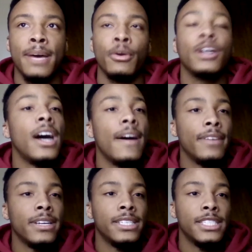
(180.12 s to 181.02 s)
more
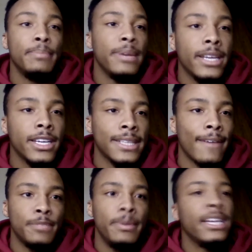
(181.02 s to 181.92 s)
confident to speak it because I
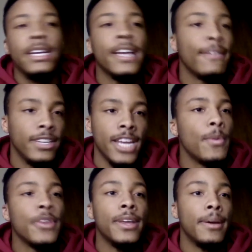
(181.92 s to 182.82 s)
was speaking it every day
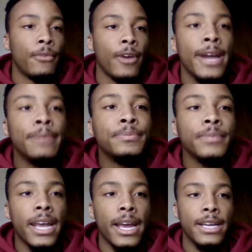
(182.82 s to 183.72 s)
with them, right?
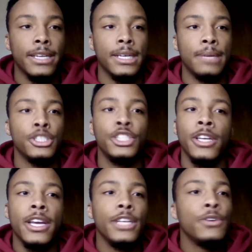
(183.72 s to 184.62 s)
And just
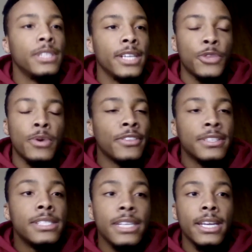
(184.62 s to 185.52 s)
using it throughout the
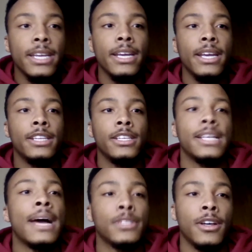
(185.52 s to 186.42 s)
city because
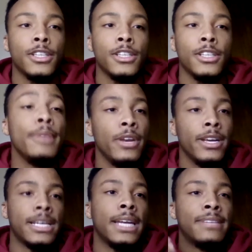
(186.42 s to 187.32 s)
I was also commuting
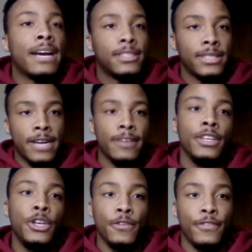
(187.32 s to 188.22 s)
because I lived outside of the
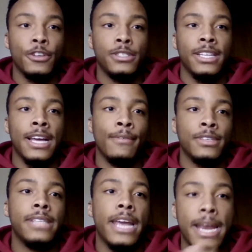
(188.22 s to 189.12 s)
university that I was
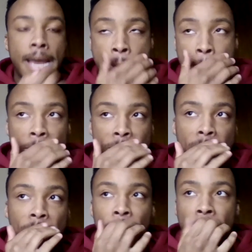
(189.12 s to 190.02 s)
staying at. And
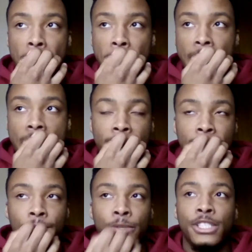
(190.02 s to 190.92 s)
so I
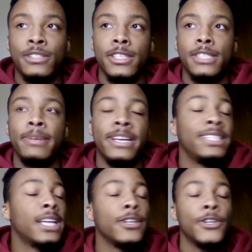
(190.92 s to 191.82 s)
was speaking
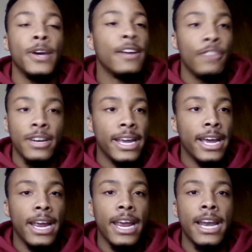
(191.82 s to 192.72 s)
Telugu every day,
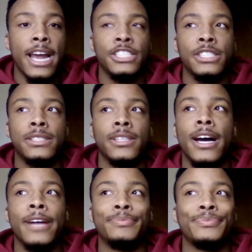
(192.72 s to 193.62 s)
and I just thought